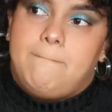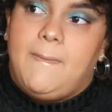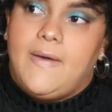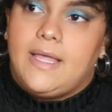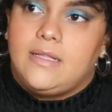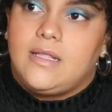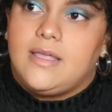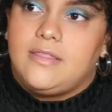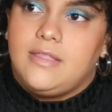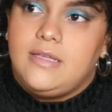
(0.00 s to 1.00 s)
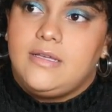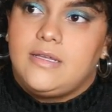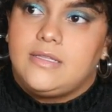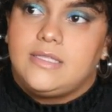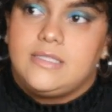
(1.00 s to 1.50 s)
but I think,
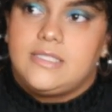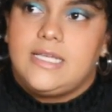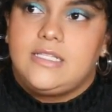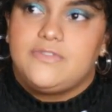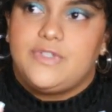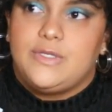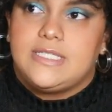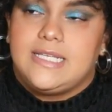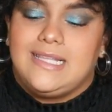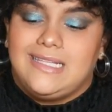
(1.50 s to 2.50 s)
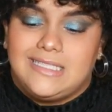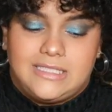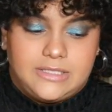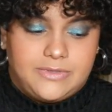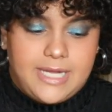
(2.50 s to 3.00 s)
and take this video as a
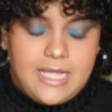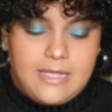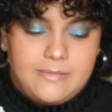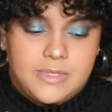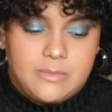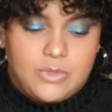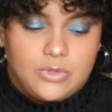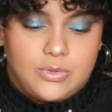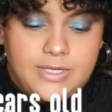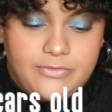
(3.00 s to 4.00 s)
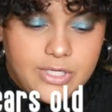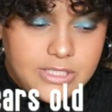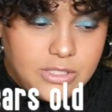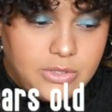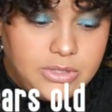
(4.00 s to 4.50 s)
lesson, right? I am someone who's 24 years
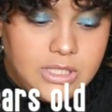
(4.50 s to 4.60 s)
old,